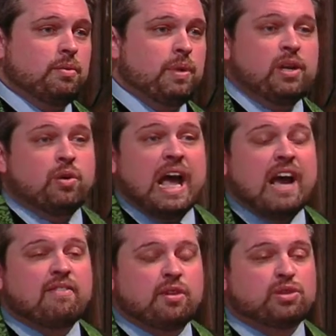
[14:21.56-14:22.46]
We don't
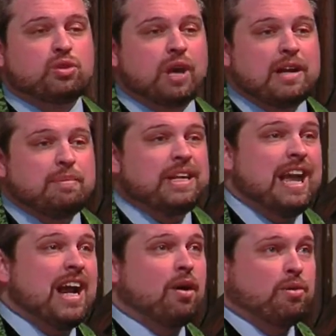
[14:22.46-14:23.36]
have those great big
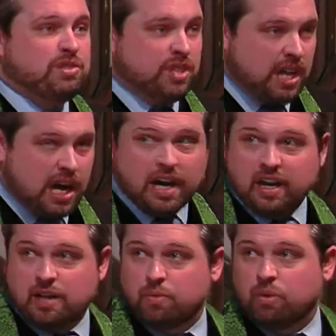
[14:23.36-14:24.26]
arrows to God
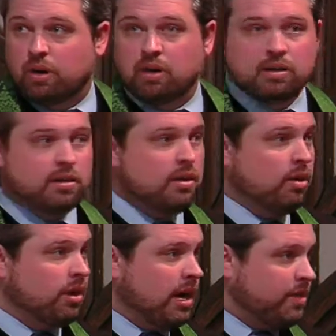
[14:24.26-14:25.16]
anymore
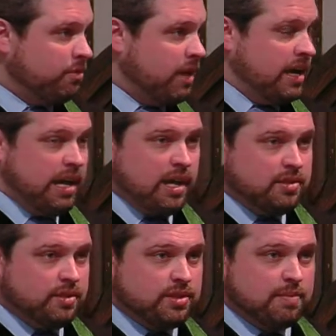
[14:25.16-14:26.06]
or at the ready, and
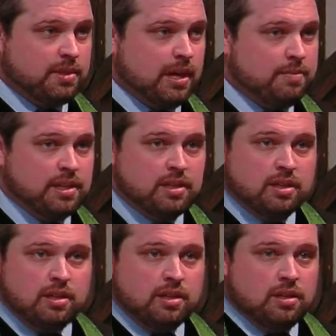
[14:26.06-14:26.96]
so sometimes it
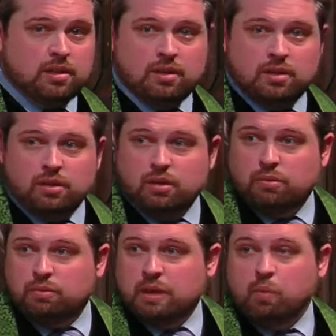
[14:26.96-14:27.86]

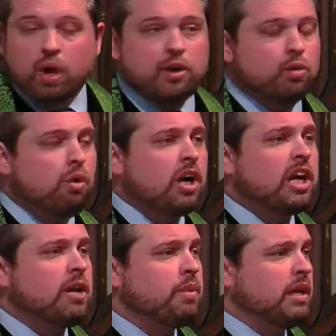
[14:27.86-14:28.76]
we wonder where
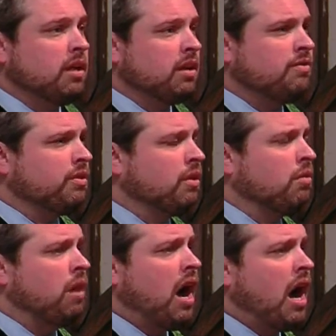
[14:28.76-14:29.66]
can we look for a
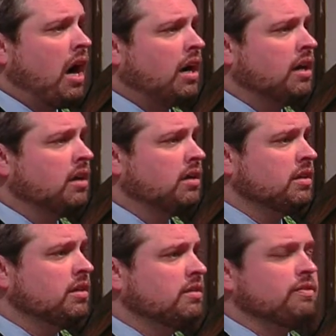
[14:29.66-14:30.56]
rock,
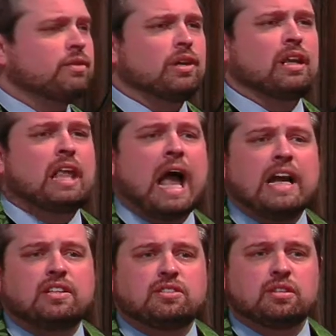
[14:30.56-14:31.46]
for a
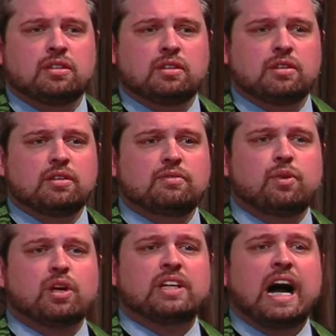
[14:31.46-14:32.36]
light,
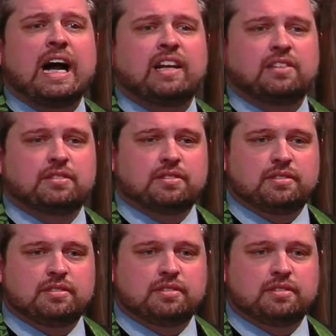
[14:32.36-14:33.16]
for guidance?